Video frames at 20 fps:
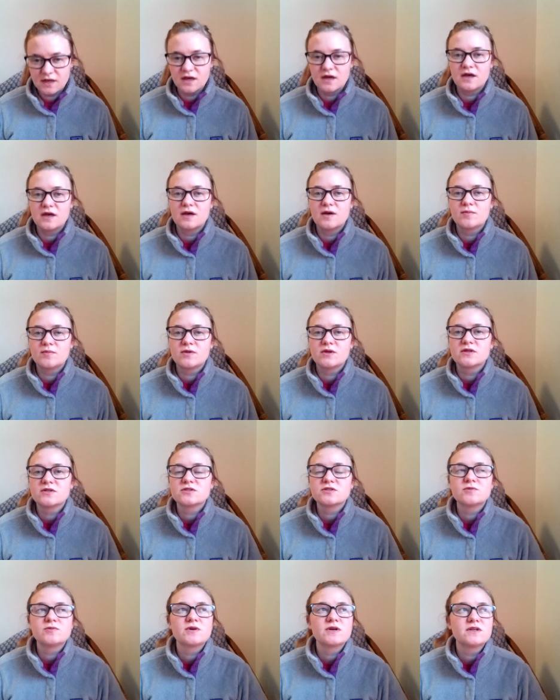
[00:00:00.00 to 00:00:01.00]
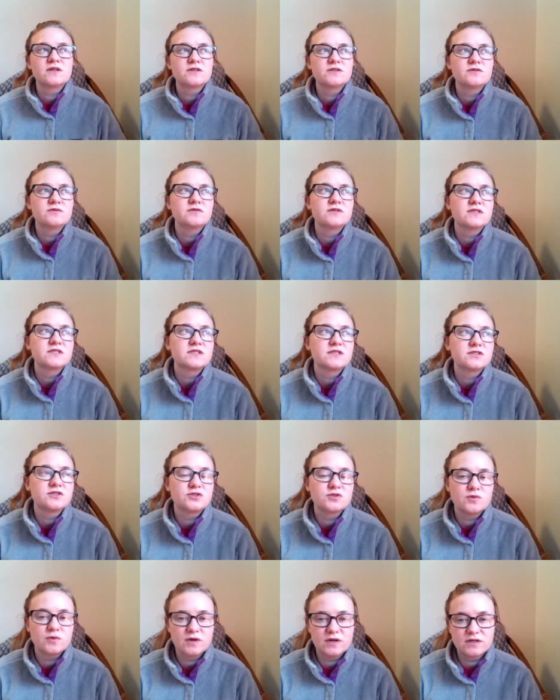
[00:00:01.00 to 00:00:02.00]
So we're going to do just a
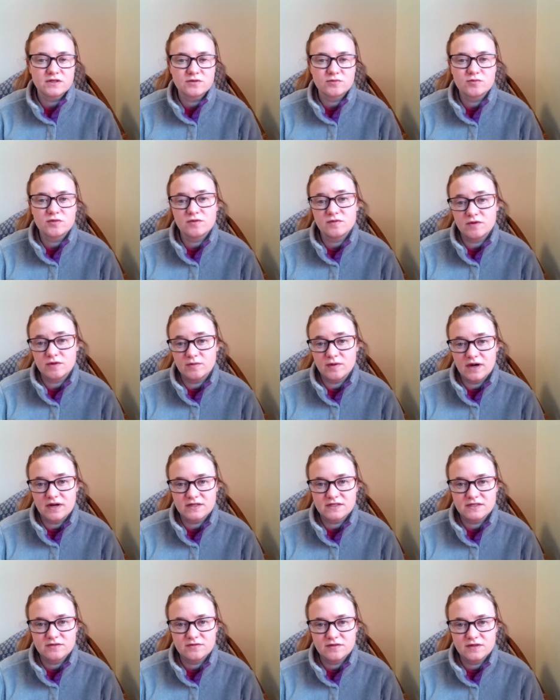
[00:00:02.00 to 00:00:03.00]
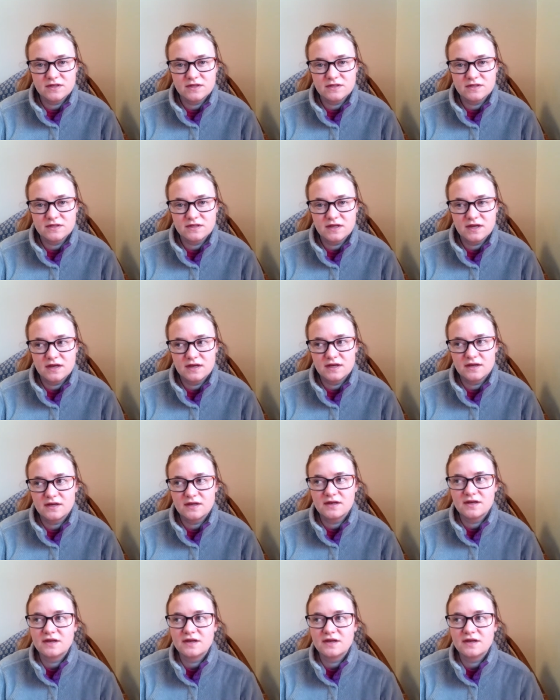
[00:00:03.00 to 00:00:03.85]
short review activity today,